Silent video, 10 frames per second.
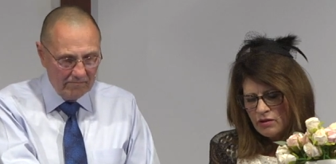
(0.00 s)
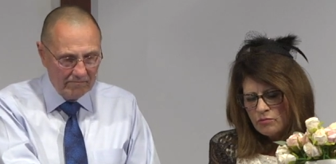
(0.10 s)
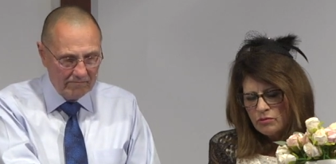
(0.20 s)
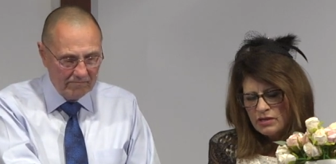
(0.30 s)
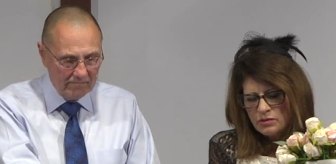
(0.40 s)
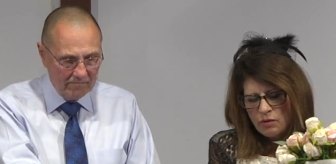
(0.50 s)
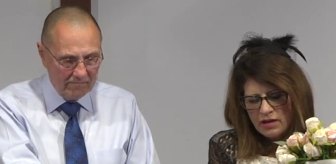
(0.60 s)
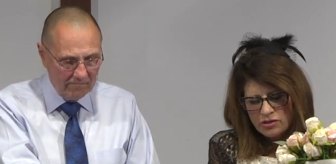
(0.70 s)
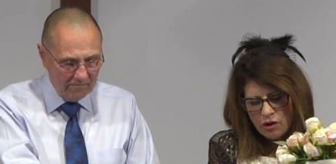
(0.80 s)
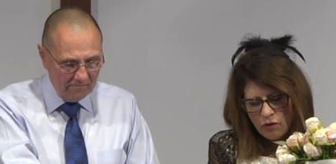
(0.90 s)
Speaker 1: Please
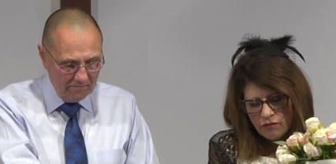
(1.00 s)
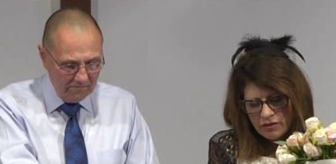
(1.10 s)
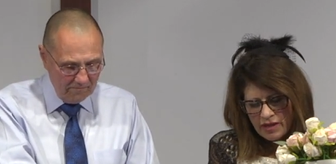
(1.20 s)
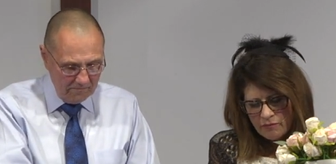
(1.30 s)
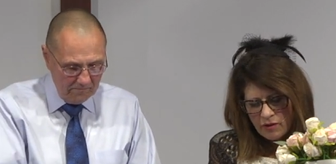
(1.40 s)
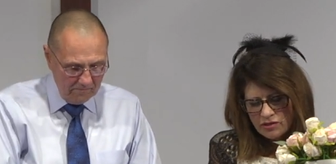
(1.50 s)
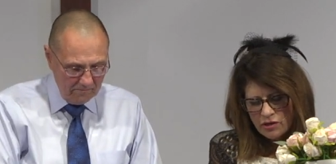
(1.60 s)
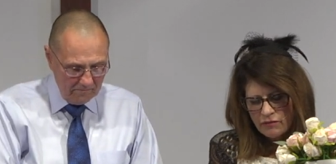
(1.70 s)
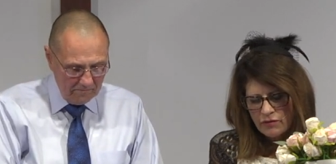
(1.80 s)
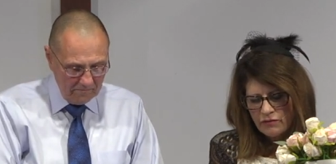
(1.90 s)
watch over them,
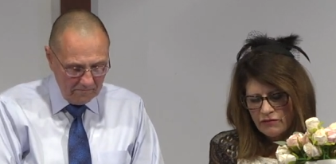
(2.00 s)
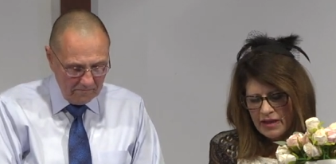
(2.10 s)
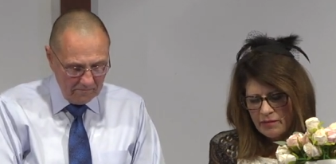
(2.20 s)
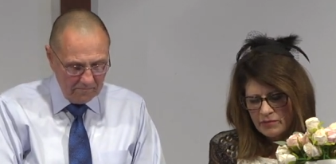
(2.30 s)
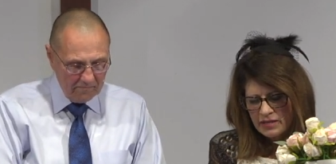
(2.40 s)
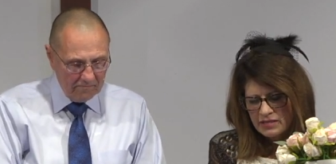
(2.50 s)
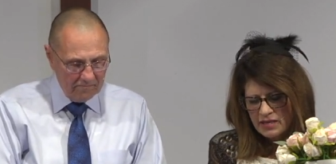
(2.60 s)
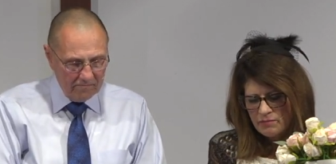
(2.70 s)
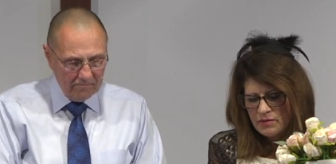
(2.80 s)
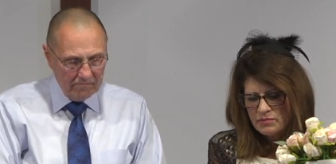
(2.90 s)
watch over their families,
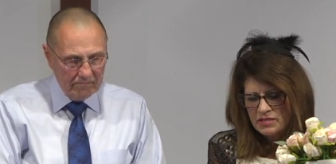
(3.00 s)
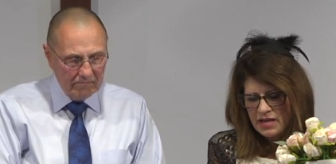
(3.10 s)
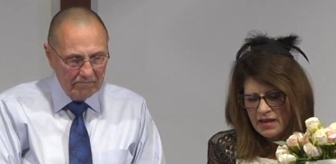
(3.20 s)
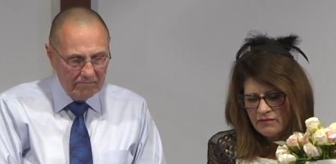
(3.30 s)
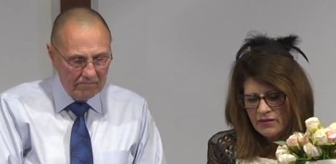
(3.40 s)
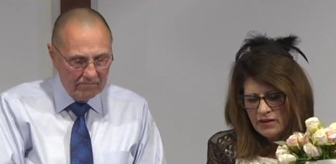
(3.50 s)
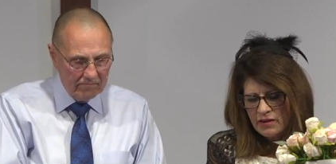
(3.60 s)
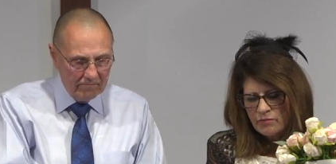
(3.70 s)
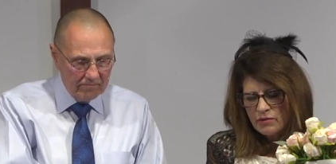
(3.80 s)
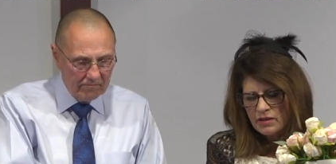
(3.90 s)
keep them safe.
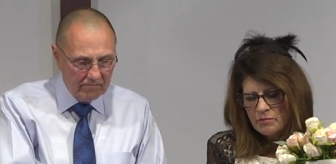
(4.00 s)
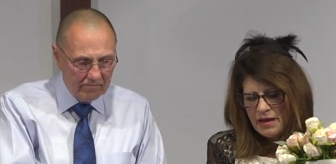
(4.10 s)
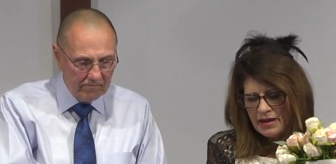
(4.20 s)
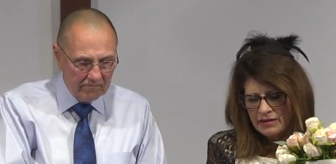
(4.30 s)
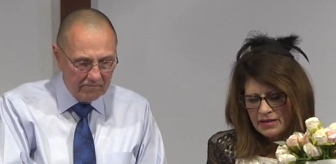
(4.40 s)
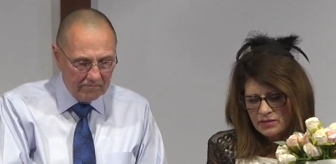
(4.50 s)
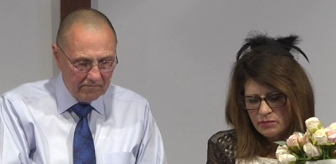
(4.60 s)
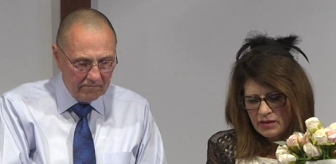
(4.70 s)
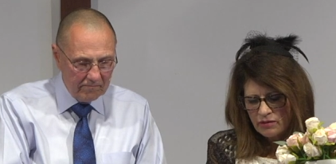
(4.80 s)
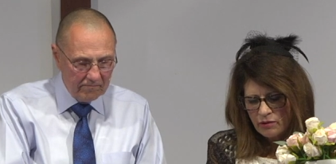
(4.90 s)
Bring them back next
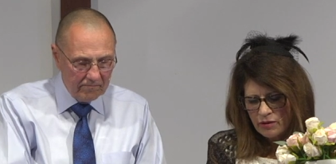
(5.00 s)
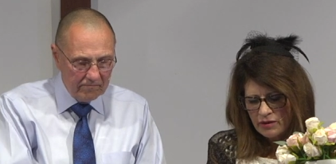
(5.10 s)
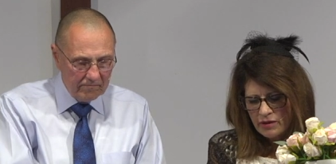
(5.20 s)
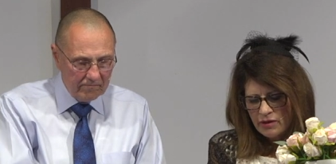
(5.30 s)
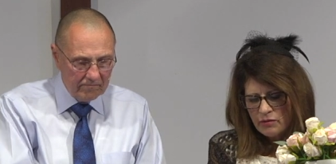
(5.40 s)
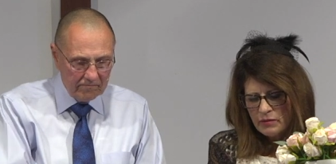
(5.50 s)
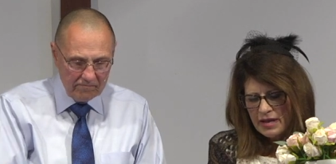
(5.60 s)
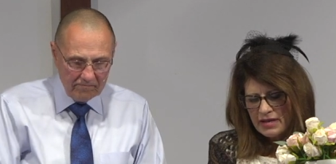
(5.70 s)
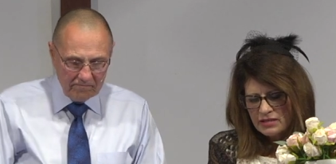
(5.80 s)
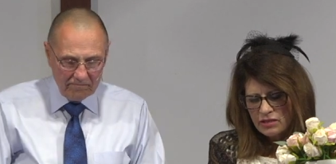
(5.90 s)
week, Lord. We
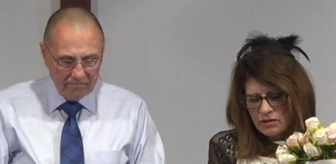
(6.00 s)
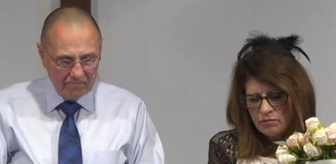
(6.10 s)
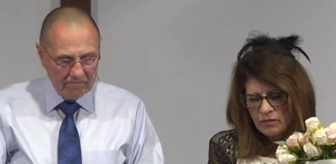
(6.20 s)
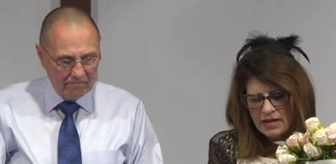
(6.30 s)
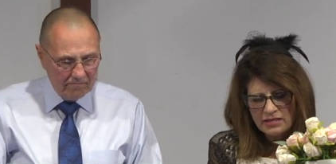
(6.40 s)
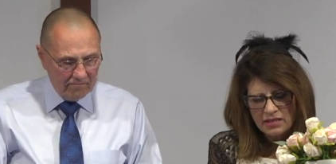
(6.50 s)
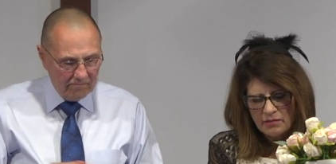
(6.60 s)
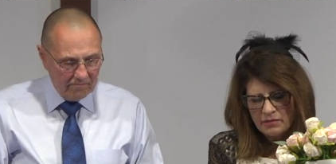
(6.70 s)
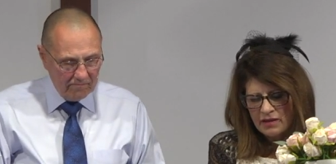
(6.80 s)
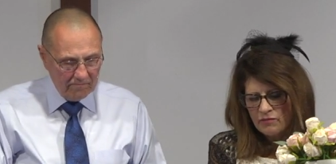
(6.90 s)
ask you to bless
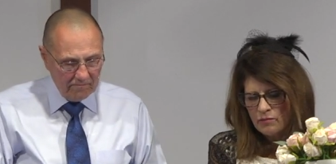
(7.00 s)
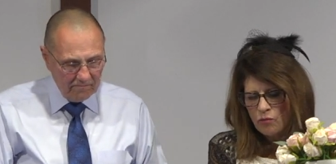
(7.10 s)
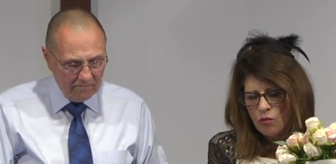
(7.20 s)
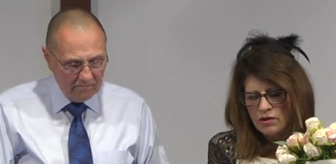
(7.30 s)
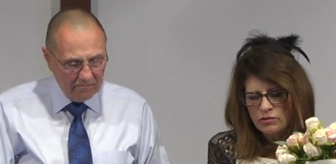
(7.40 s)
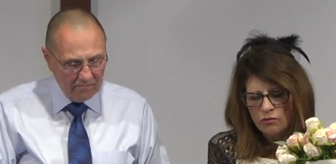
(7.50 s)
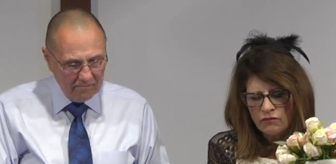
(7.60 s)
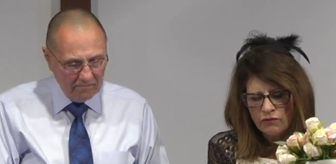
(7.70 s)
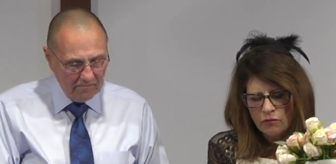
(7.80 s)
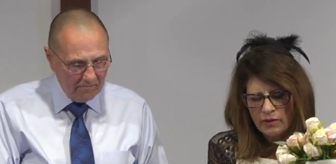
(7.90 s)
them and give them a
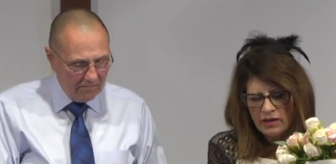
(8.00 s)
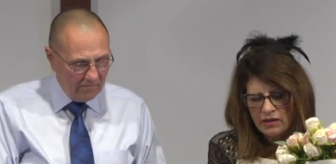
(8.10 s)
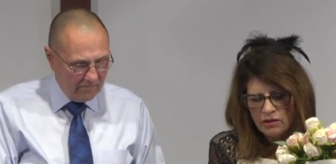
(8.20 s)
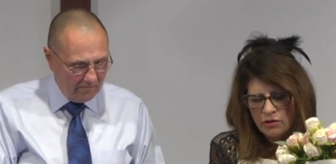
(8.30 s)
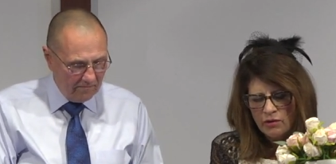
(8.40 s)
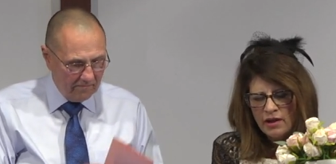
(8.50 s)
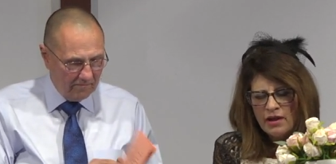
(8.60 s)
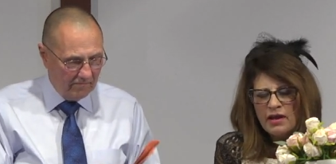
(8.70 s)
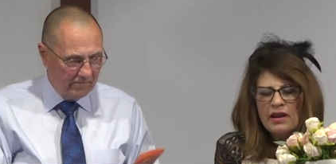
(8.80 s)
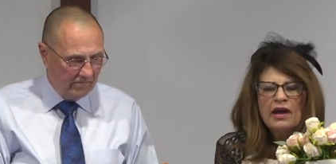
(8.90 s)
wonderful week in you.
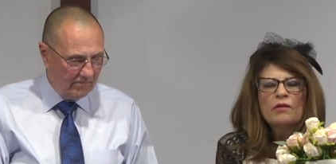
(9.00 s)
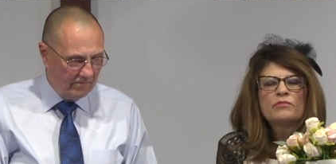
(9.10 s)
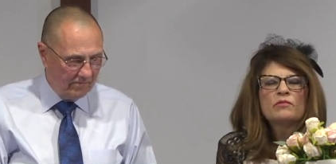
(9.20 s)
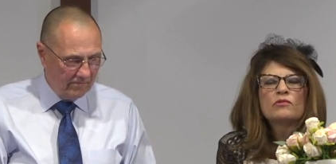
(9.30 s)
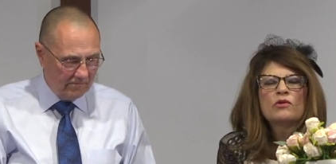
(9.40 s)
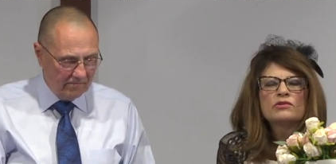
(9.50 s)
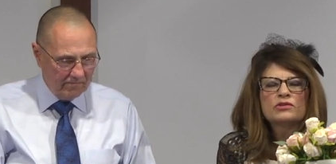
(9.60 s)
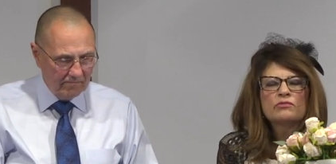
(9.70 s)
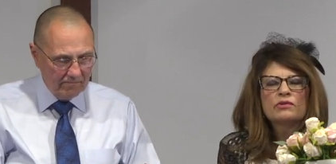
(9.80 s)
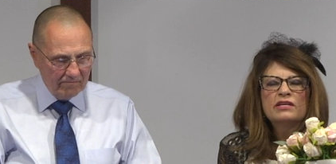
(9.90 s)
Help them, Lord,
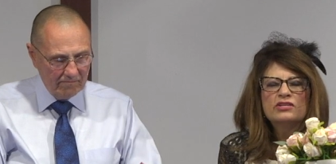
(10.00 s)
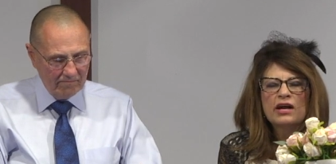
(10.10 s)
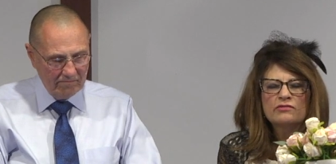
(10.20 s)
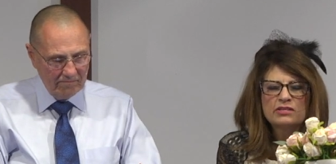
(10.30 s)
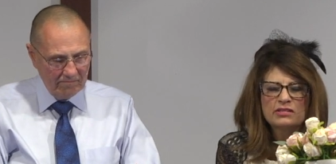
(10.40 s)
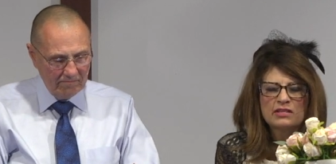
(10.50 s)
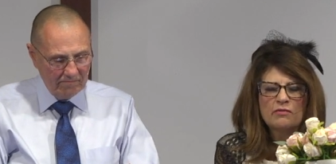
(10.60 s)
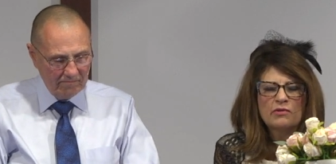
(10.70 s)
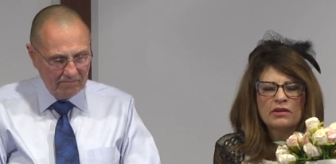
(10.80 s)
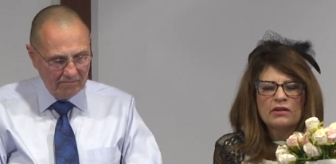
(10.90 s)
to reach out to
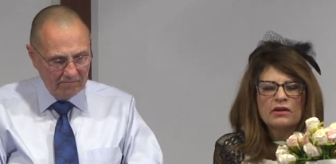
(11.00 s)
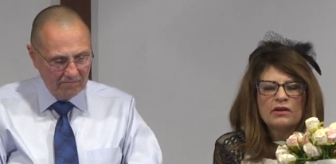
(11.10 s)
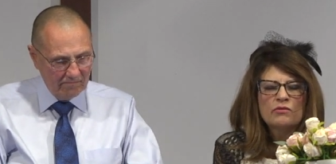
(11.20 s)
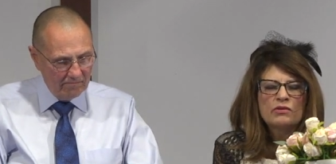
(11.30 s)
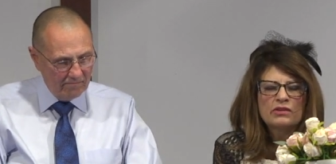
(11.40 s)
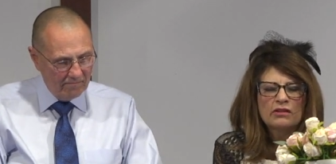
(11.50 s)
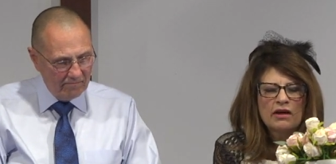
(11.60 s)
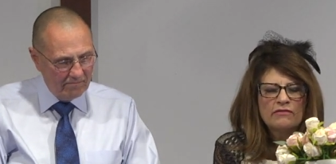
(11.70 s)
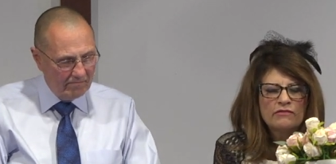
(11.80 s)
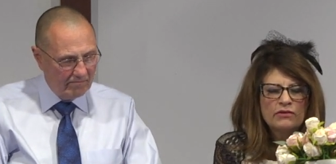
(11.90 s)
someone with the
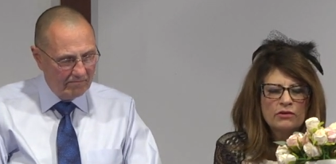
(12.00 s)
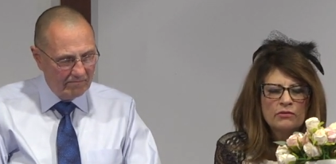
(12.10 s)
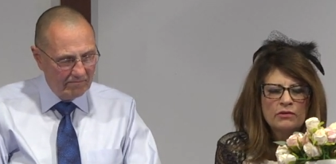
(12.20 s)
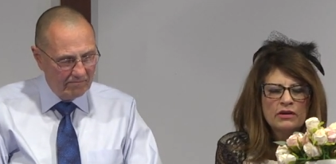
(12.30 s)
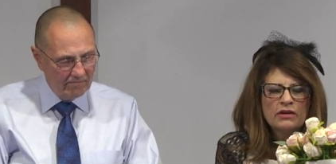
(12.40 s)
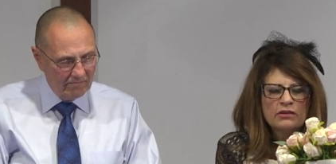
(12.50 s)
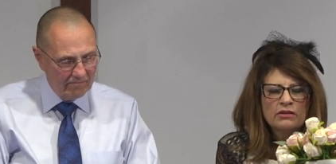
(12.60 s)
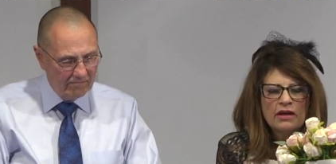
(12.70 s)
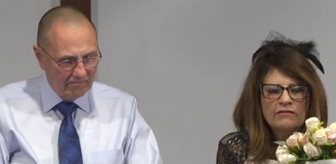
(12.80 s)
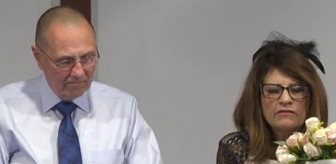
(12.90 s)
love of you,
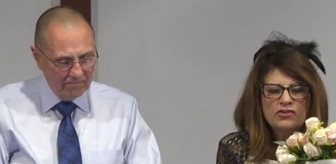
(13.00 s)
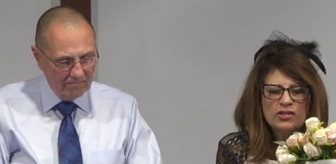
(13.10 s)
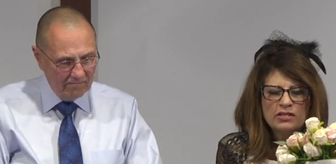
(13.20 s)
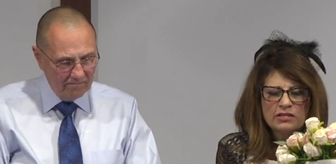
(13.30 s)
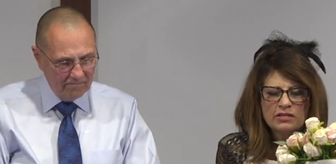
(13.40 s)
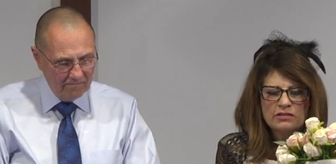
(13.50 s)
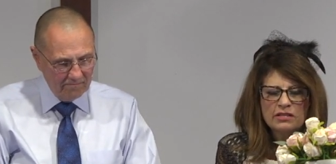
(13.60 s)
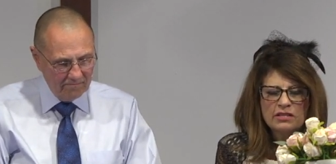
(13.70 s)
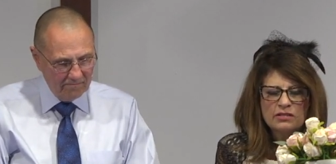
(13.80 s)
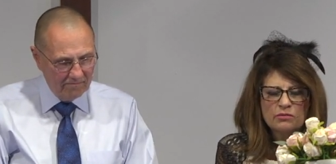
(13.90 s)
the love of Jesus
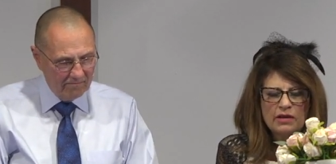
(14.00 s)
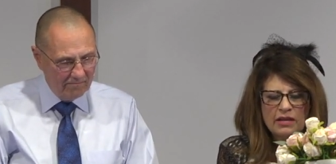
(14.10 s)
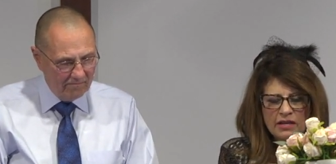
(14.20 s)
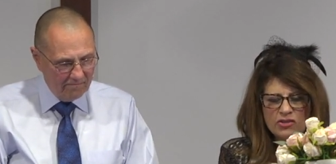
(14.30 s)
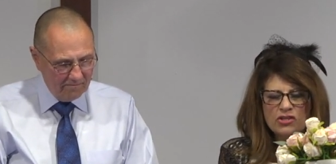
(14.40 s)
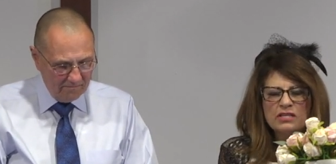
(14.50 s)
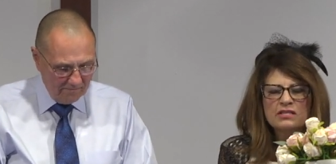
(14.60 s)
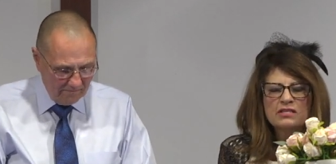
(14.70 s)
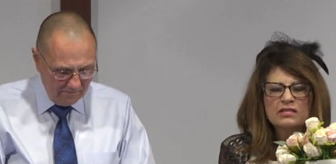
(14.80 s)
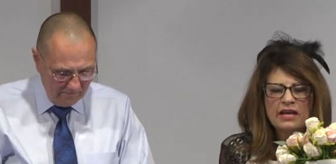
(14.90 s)
this week. In
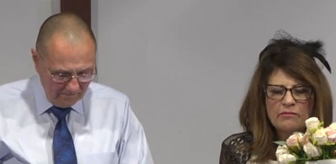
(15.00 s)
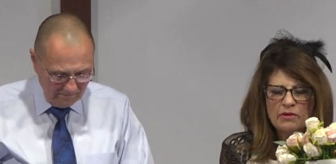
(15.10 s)
Jesus' name